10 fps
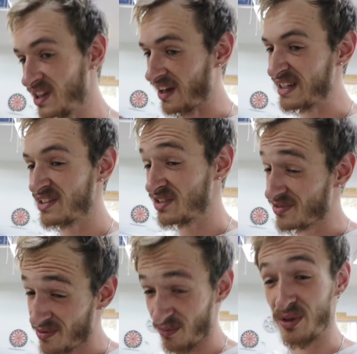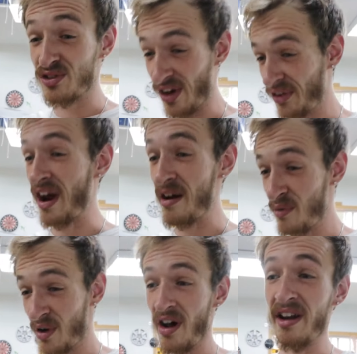would just have
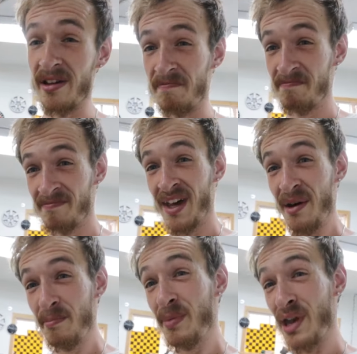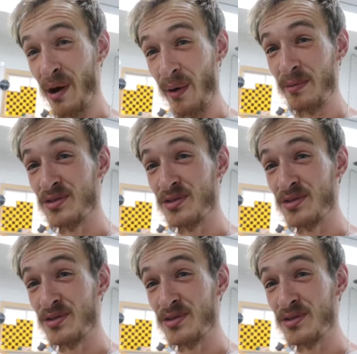one on it. But now I'm